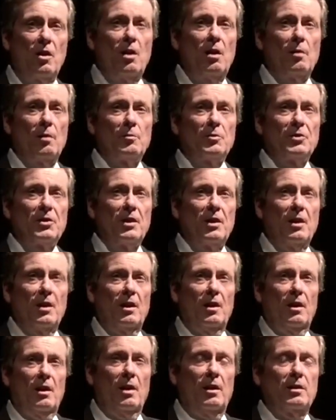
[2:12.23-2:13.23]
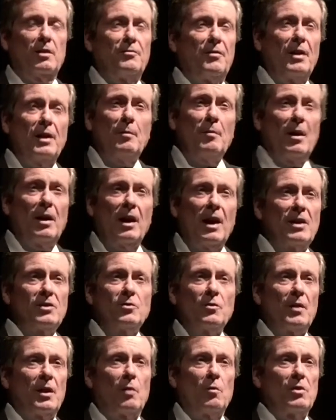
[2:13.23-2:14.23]
jobs. And the fundamental answer
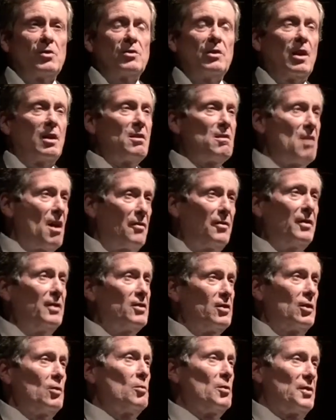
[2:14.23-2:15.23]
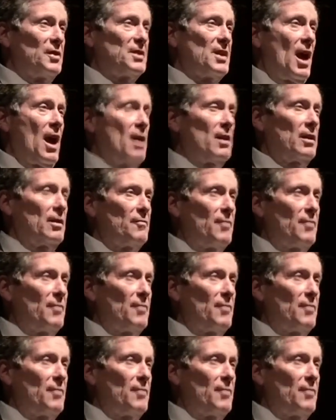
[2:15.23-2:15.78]
to that question had nothing to do with the talent.